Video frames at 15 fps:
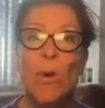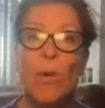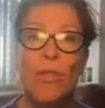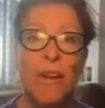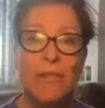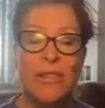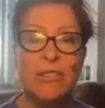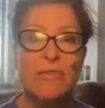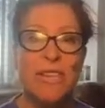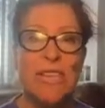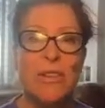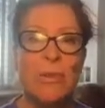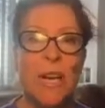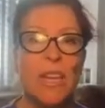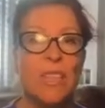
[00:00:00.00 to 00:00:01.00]
Although it's
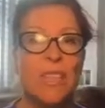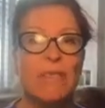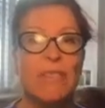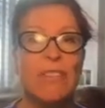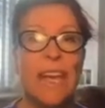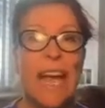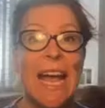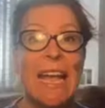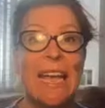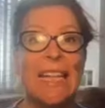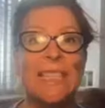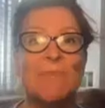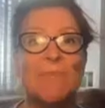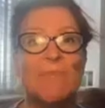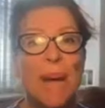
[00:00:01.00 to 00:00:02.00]
really quick, don't forget,
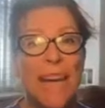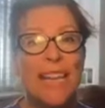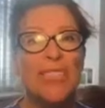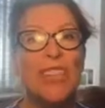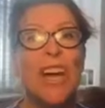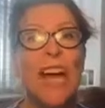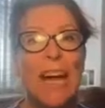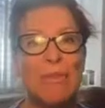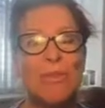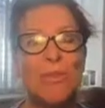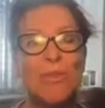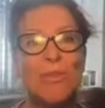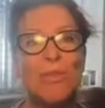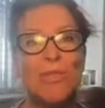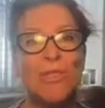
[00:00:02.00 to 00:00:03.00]
it's major
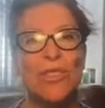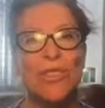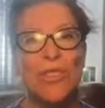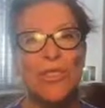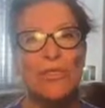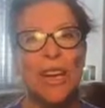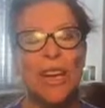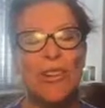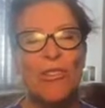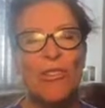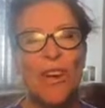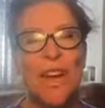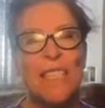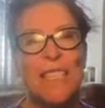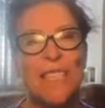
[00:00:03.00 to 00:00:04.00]
abdominal surgery,
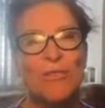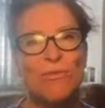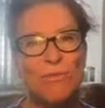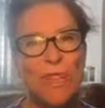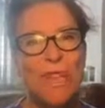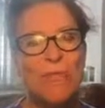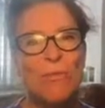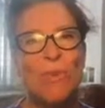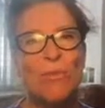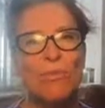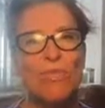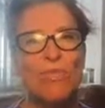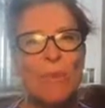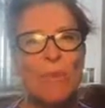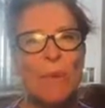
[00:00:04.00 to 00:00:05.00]
all right? So it's really
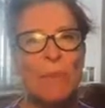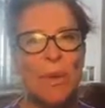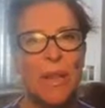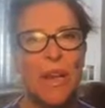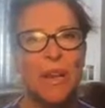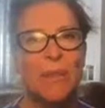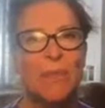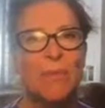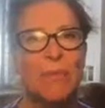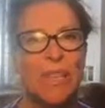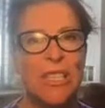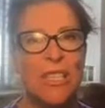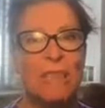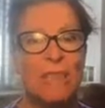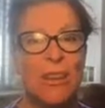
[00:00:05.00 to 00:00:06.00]
important to remember that,
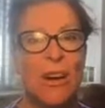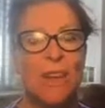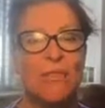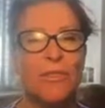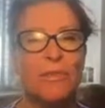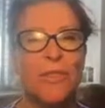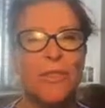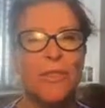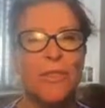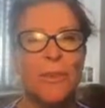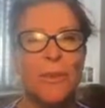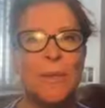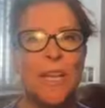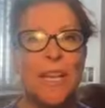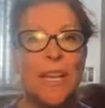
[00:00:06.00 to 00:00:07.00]
especially for afterwards.
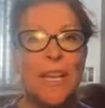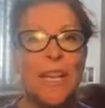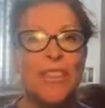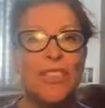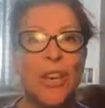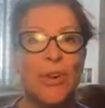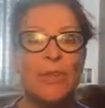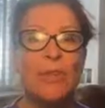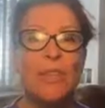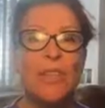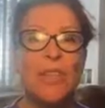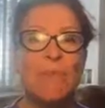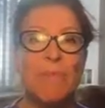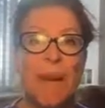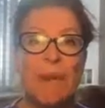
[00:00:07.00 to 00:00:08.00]
So
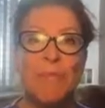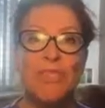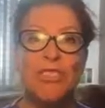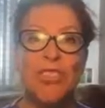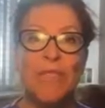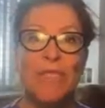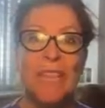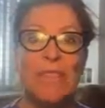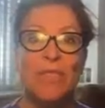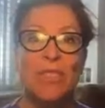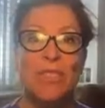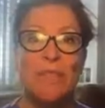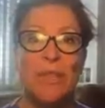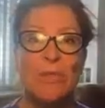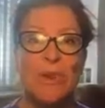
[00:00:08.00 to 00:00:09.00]
the baby is generally given
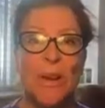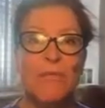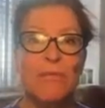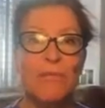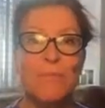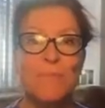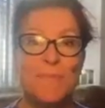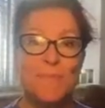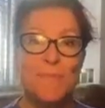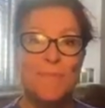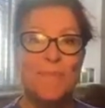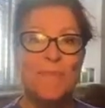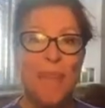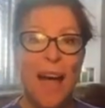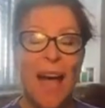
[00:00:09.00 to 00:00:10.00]
to the midwife.
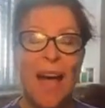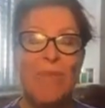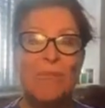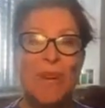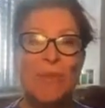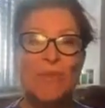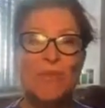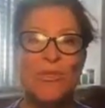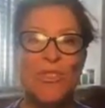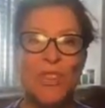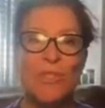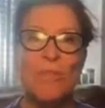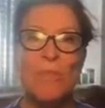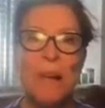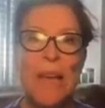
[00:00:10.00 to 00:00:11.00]
and we will show
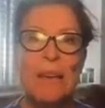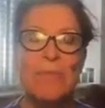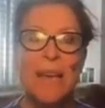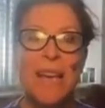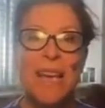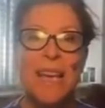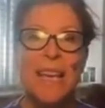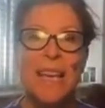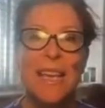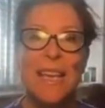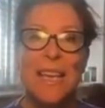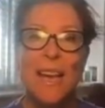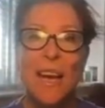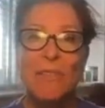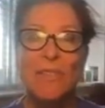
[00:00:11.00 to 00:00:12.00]
your baby
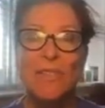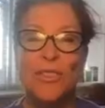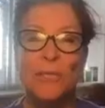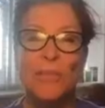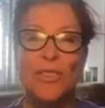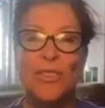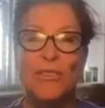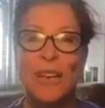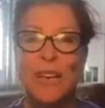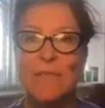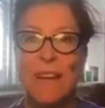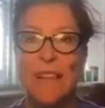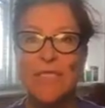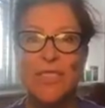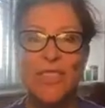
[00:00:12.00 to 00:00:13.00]
either over the top of the screen,
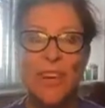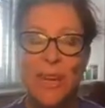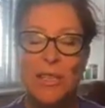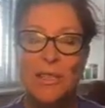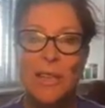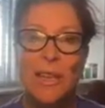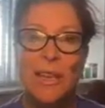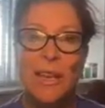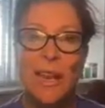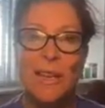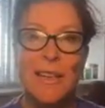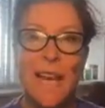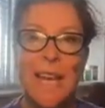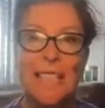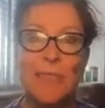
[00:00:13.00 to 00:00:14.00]
round the side,
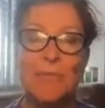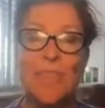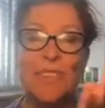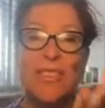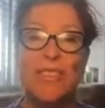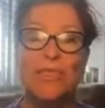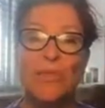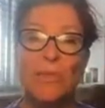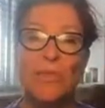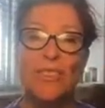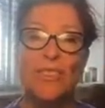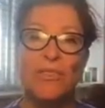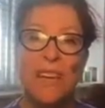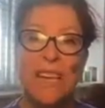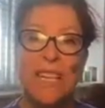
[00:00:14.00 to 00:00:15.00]
okay? Sometimes they drop the
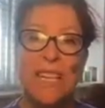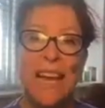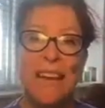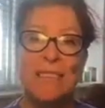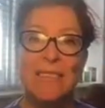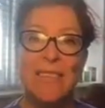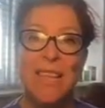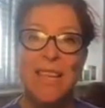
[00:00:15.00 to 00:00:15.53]
screen down.